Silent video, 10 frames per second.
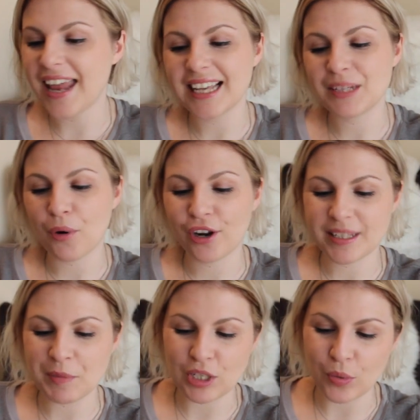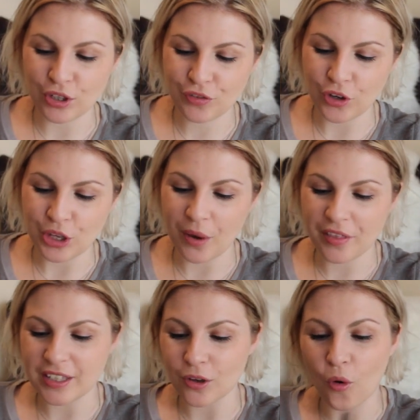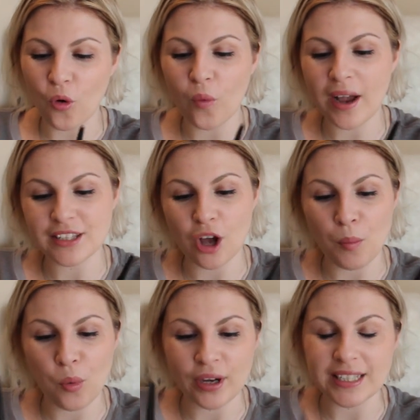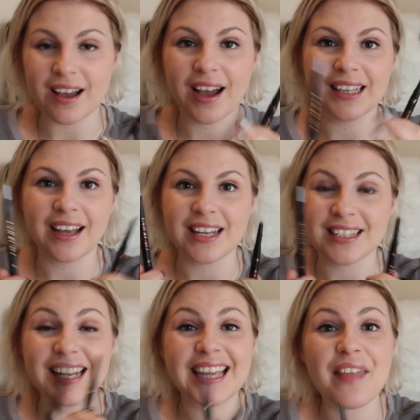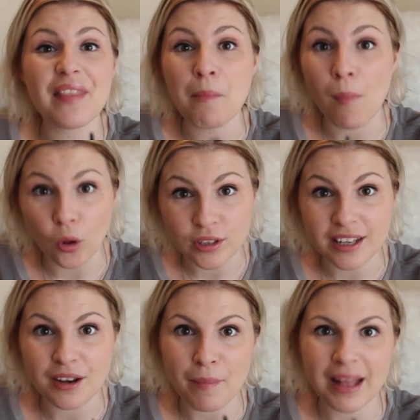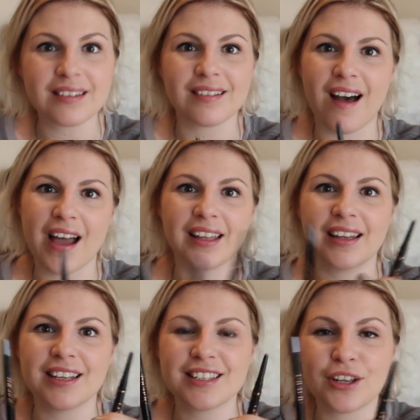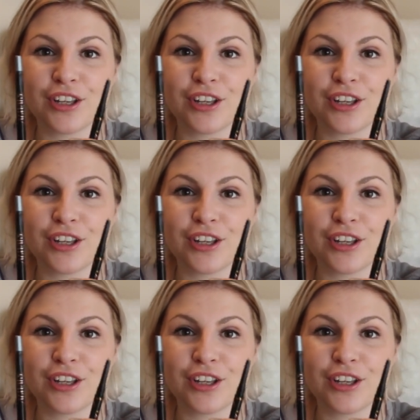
next products I'm going to swatch for you are these always on point eyeliners, and again they're molten metal eyeliners, so